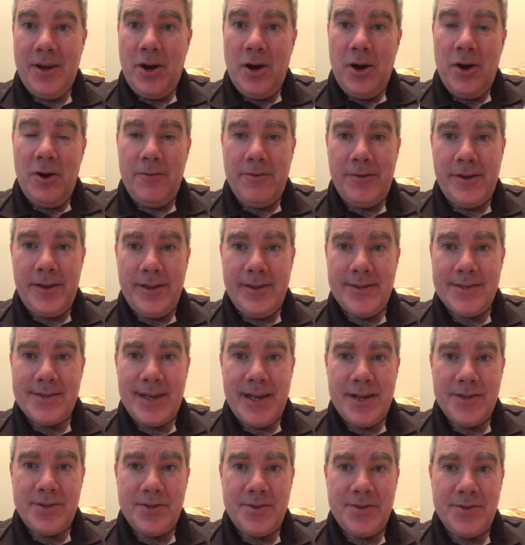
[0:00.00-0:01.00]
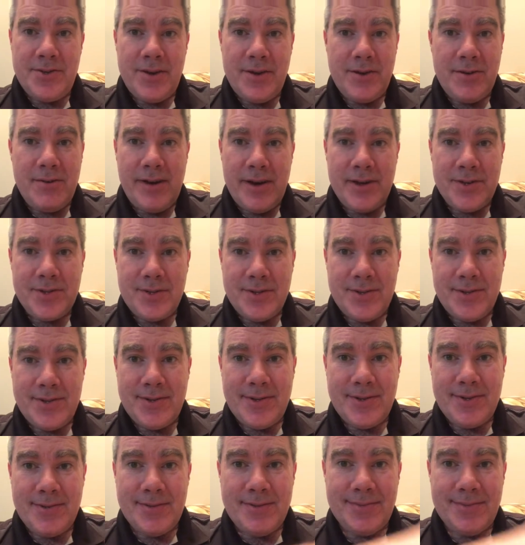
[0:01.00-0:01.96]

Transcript: Hopefully this answers your questions.